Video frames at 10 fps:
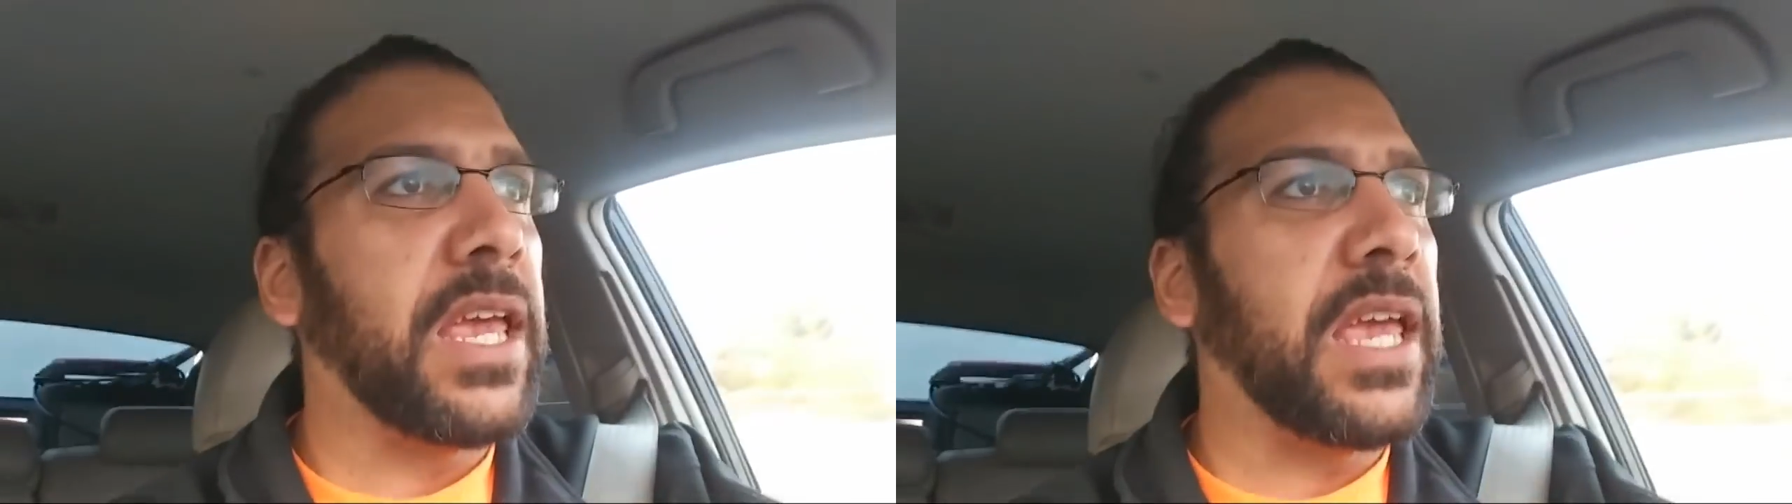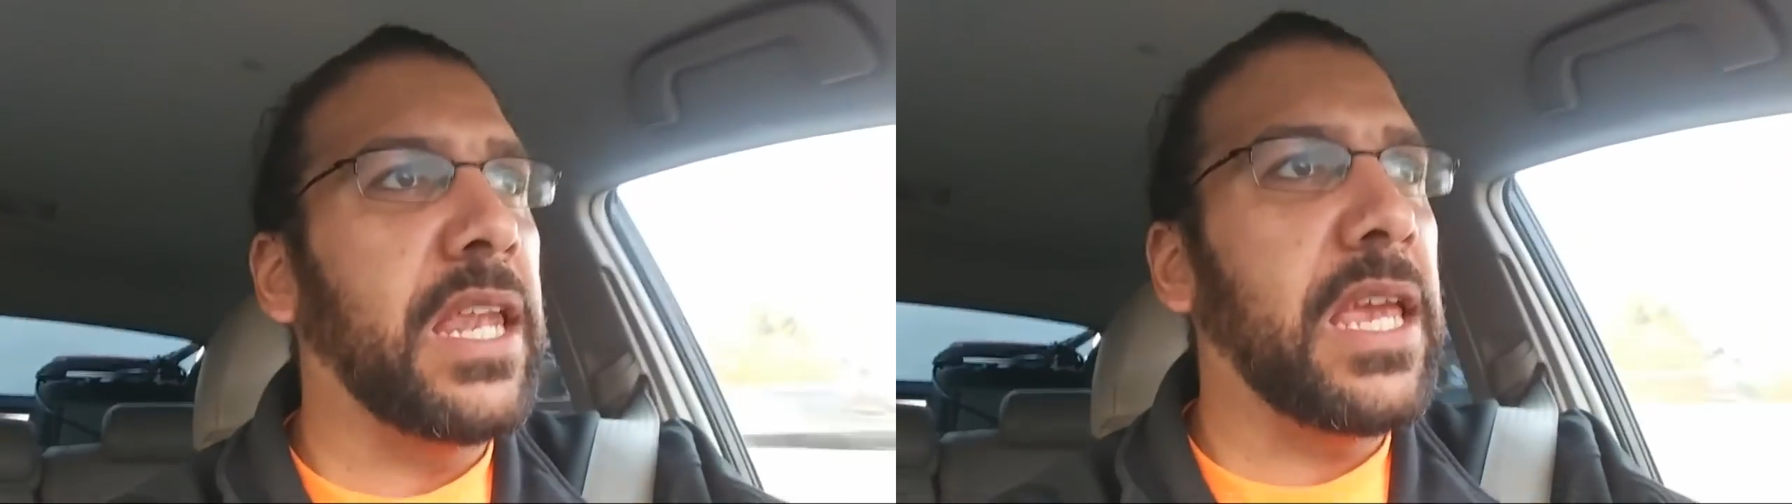
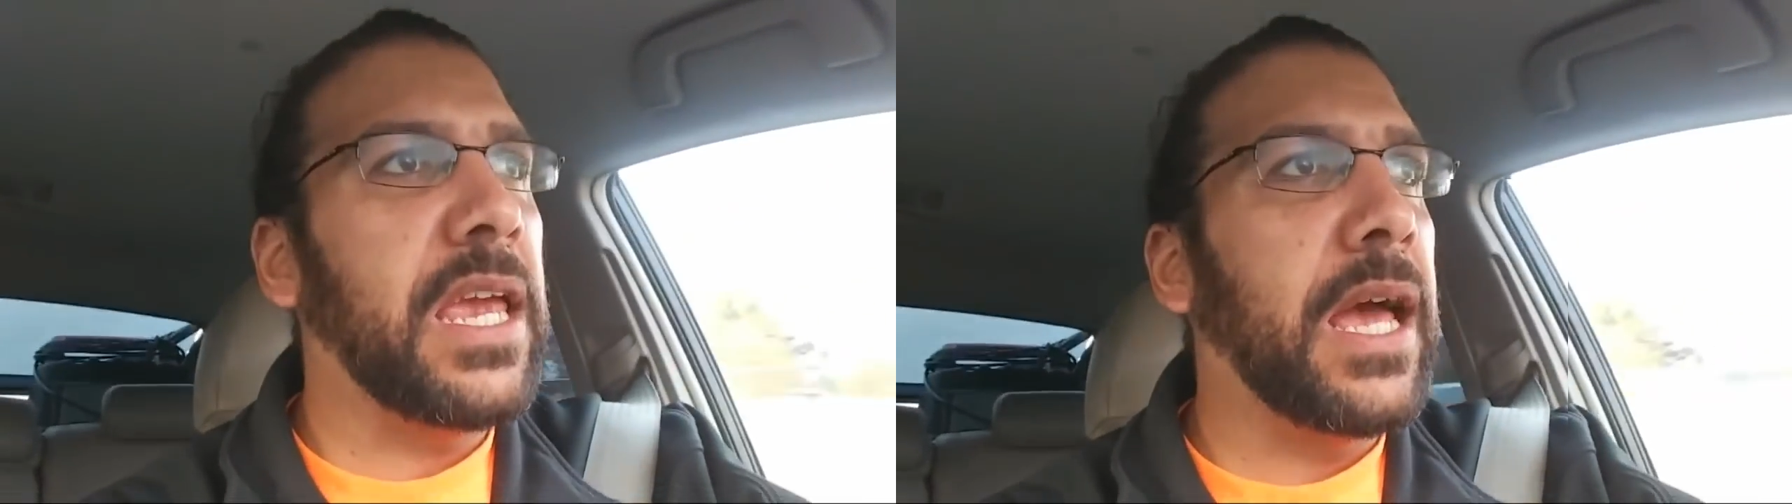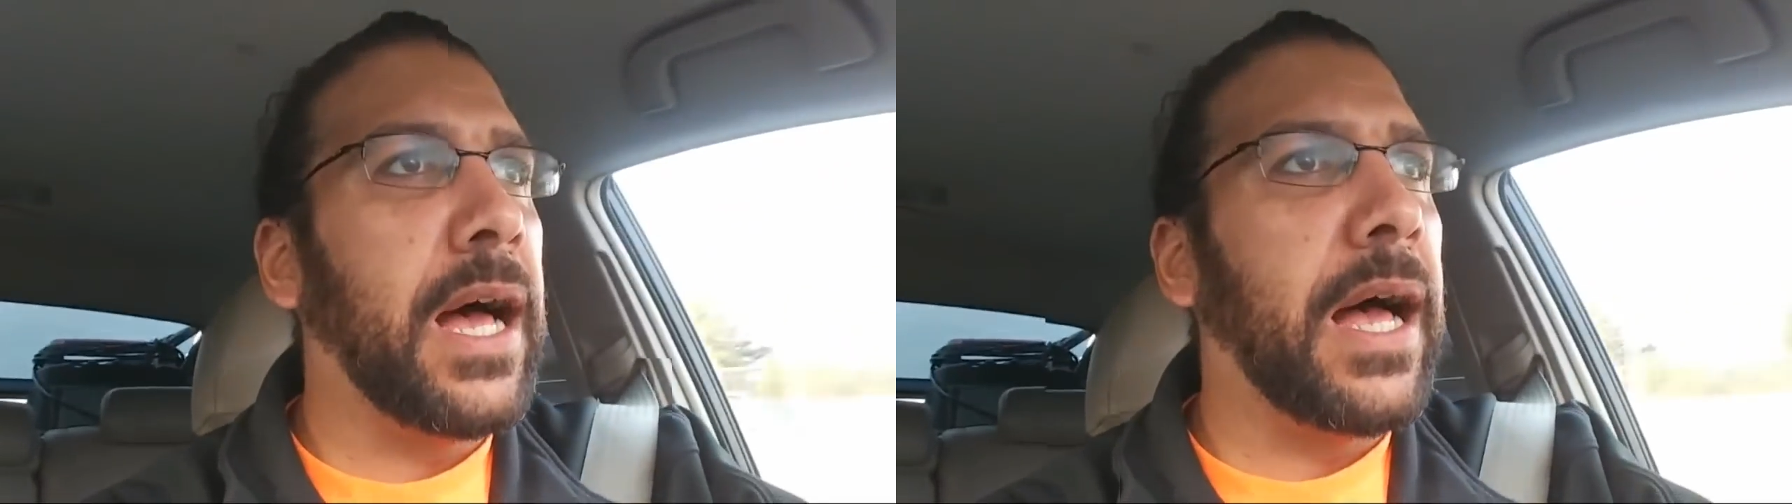
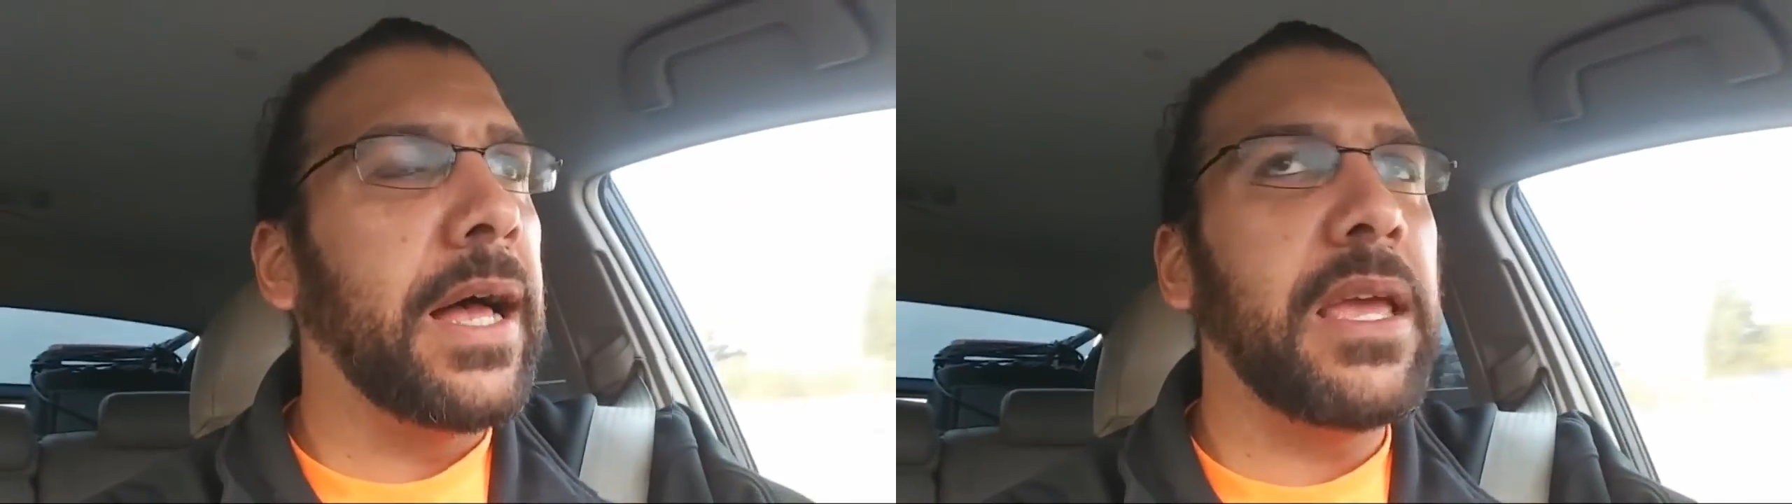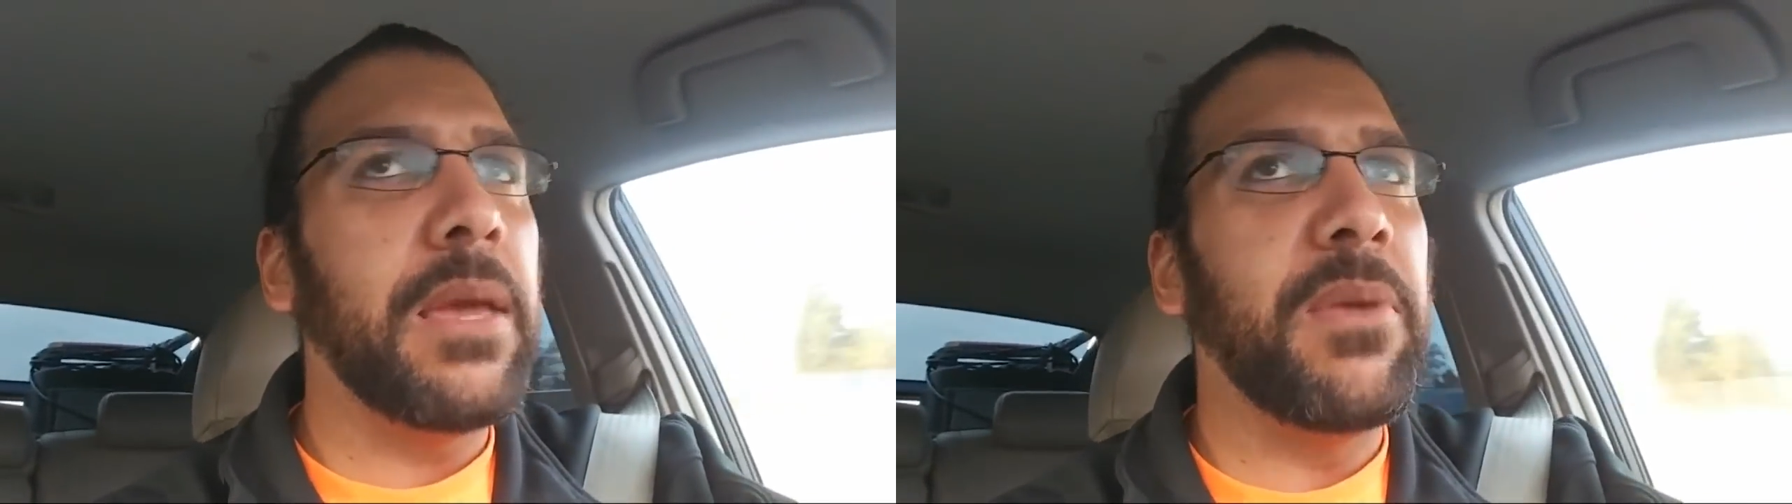any
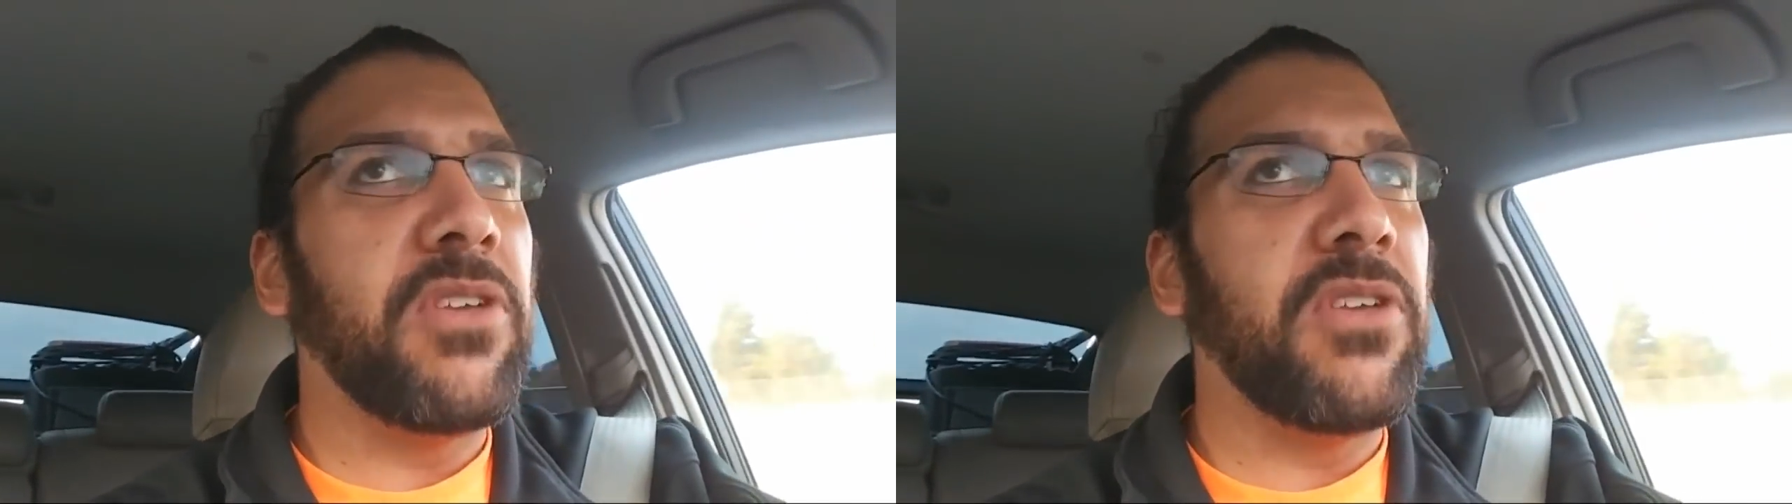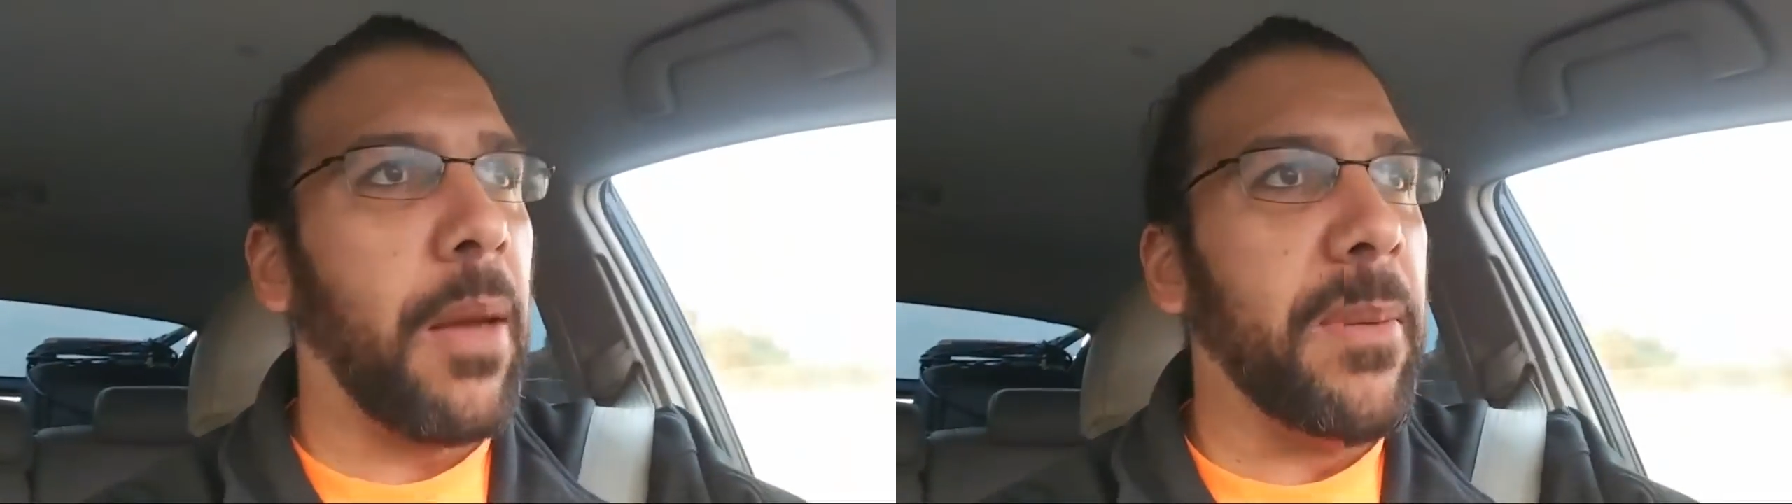images.